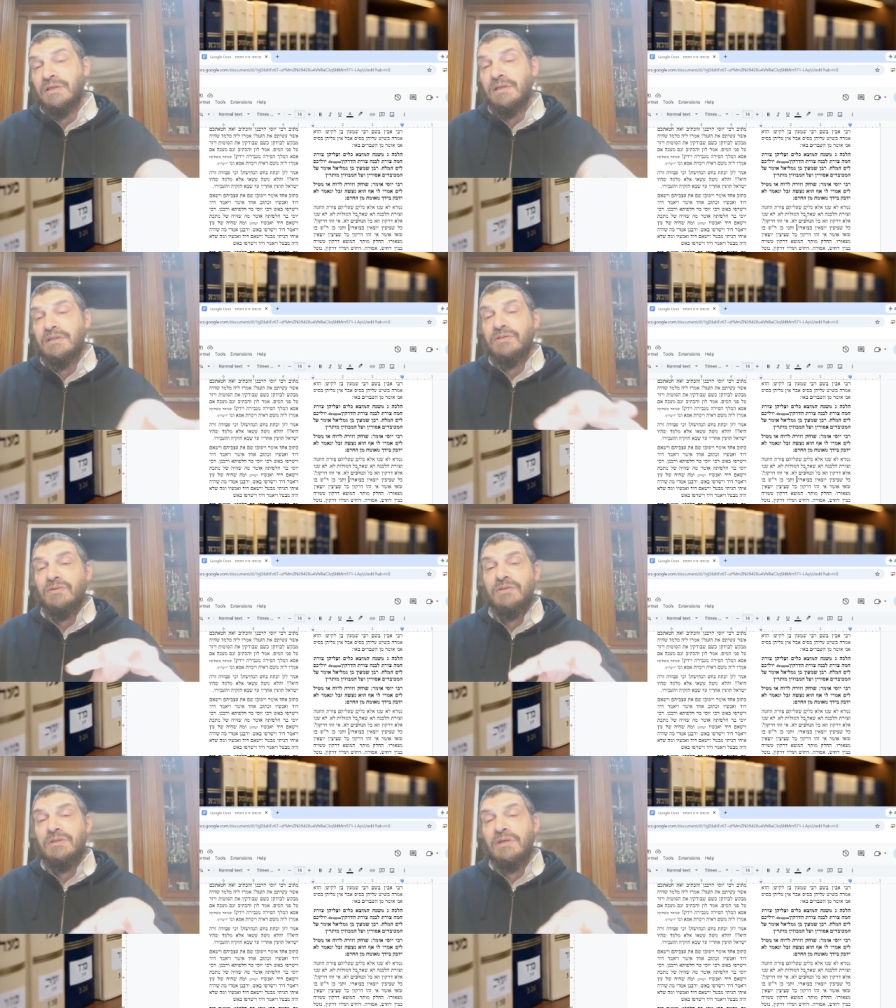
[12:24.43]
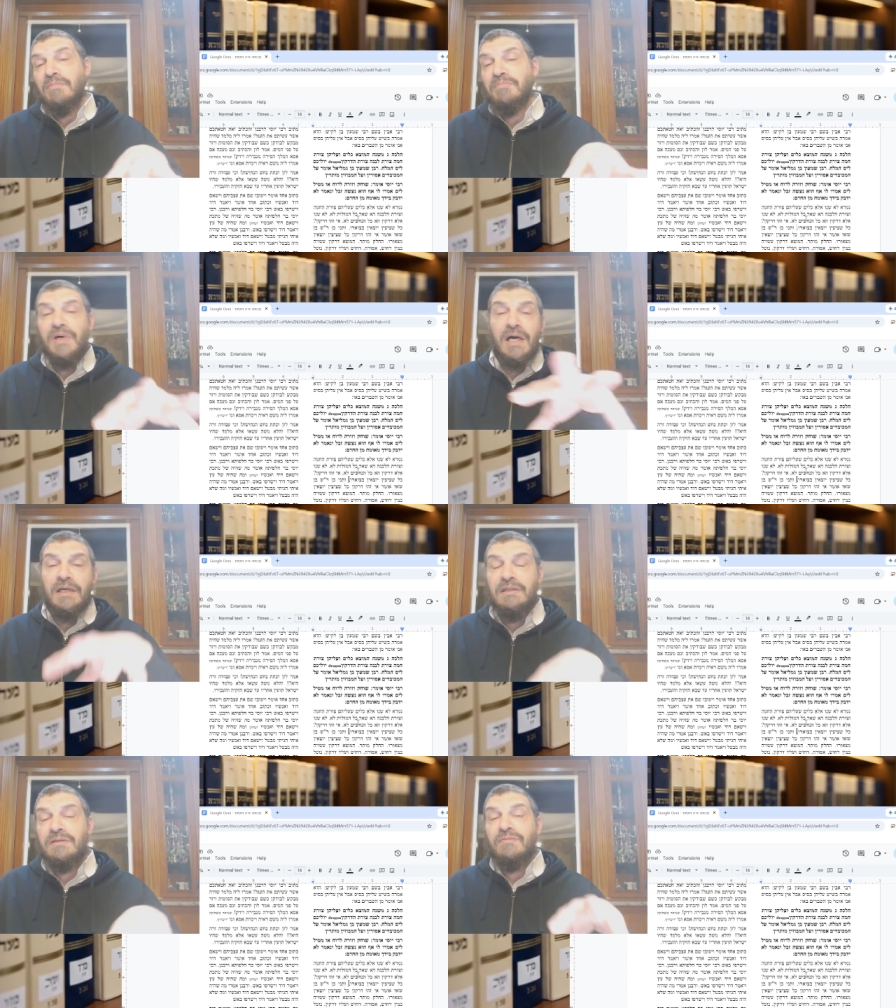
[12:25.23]
It's also
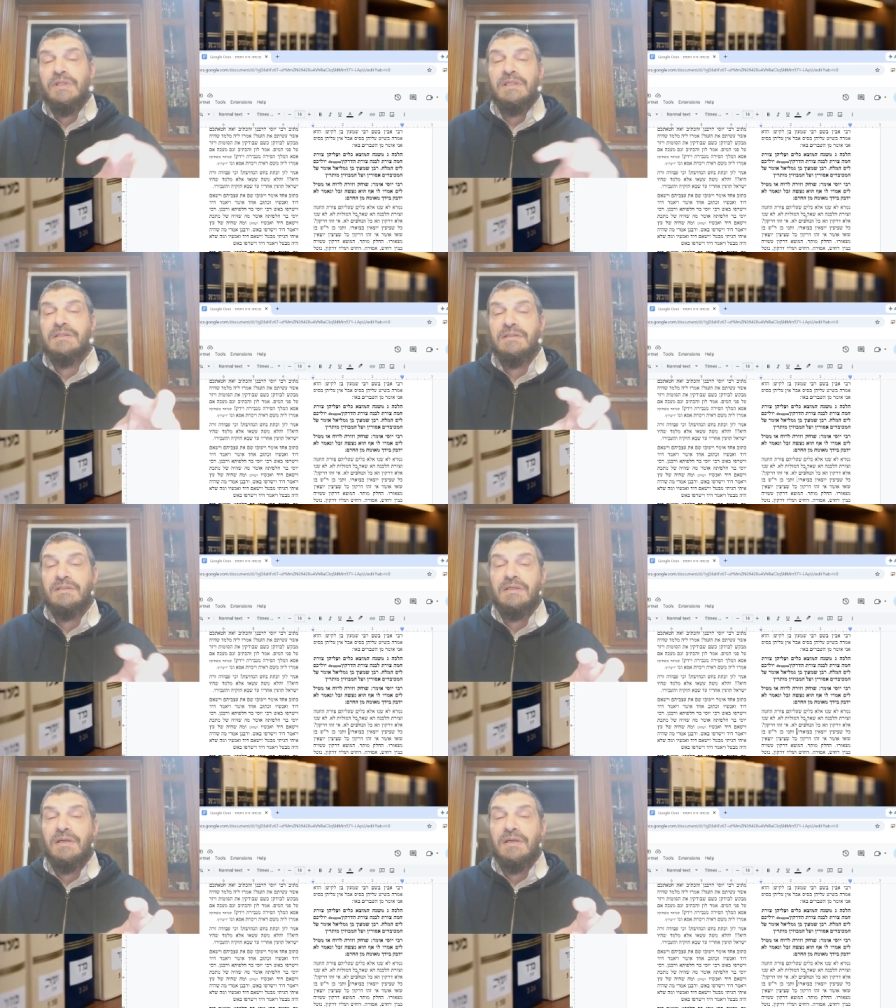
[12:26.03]
combined with this.